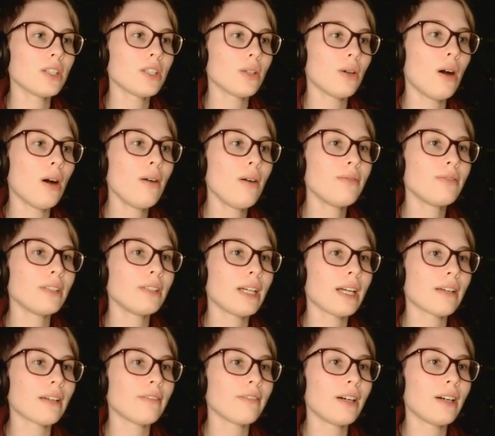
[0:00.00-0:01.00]
So hopefully I
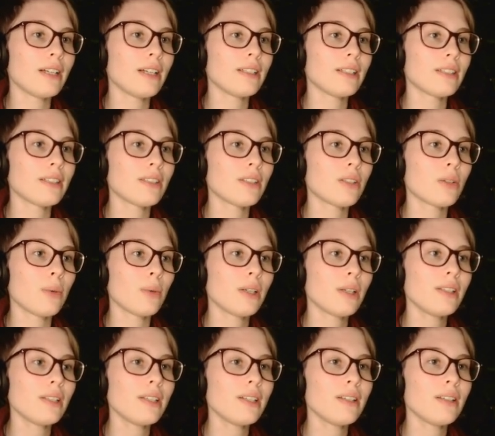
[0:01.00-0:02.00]
can find it
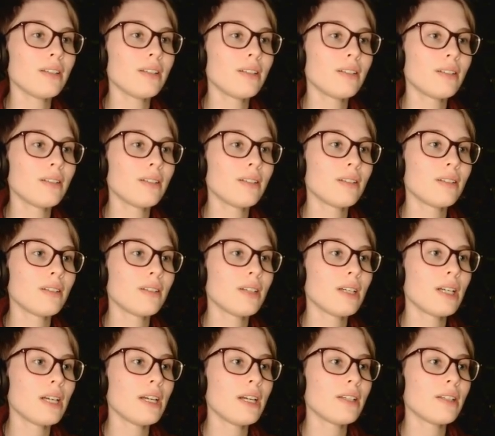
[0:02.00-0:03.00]
quickly.
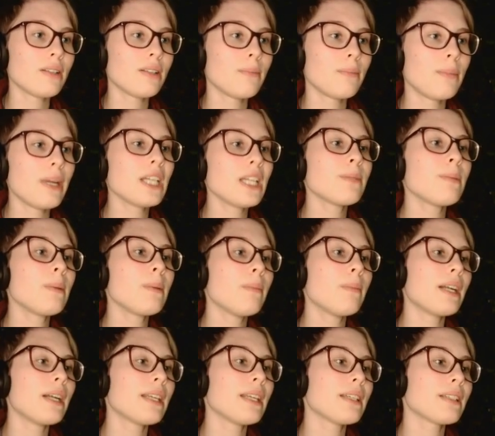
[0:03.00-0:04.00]
Basement
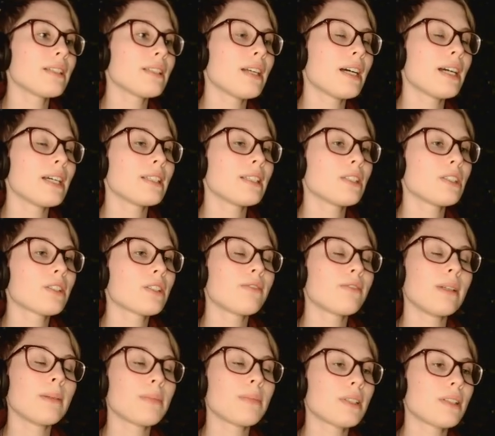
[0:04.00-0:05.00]
Money is nice, it just
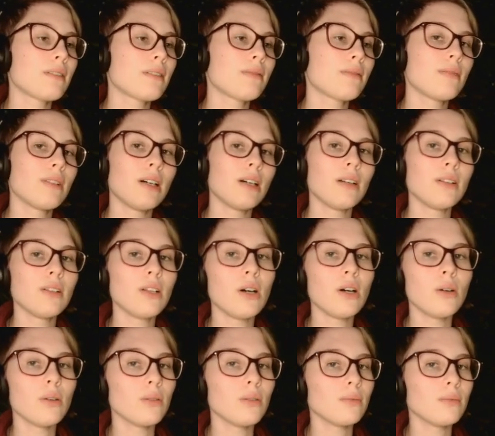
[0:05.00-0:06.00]
flips a
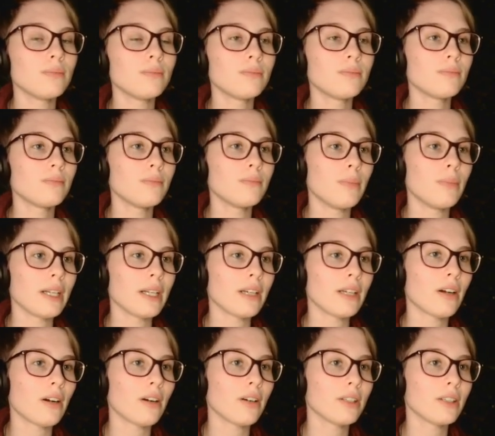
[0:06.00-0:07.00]
low money
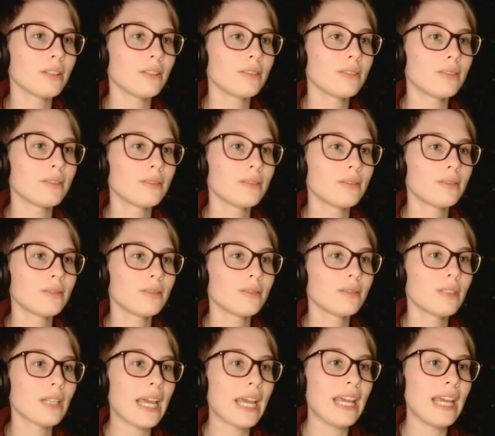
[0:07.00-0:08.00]
card.
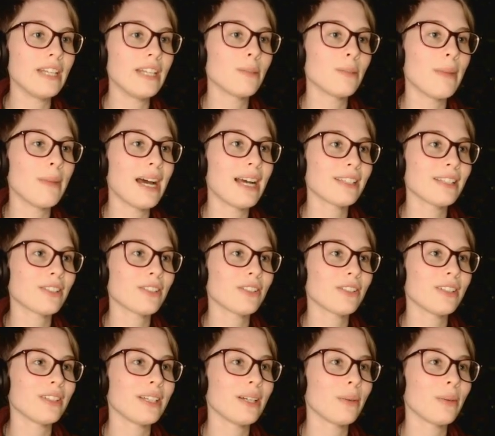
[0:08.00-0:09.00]
Hint Master,
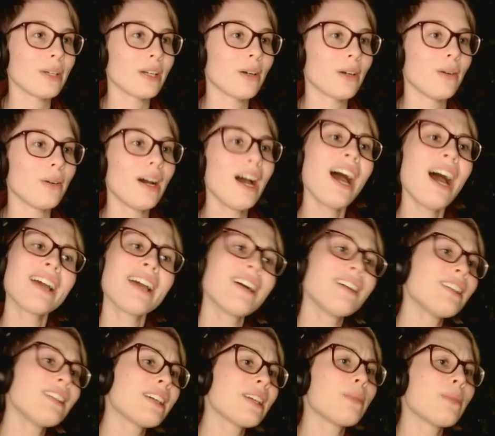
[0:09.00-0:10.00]
there we go. Ah, I
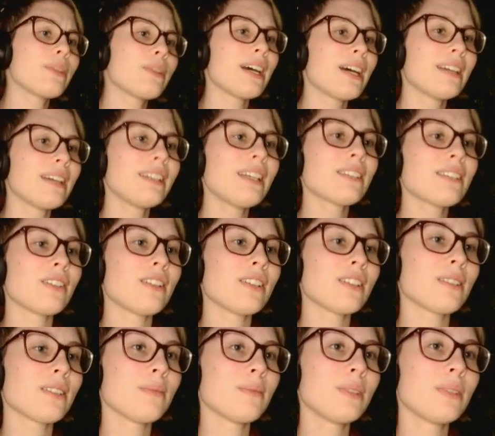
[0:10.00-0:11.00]
got lucky with that, that's
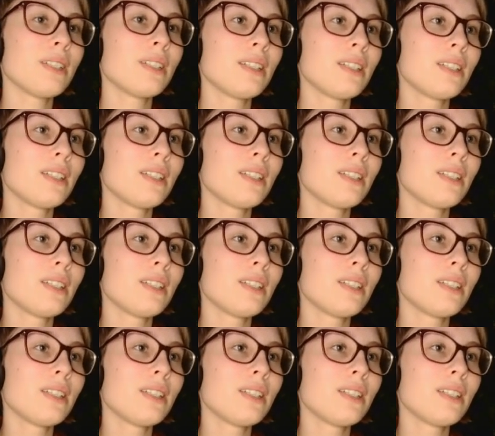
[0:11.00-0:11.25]
awesome.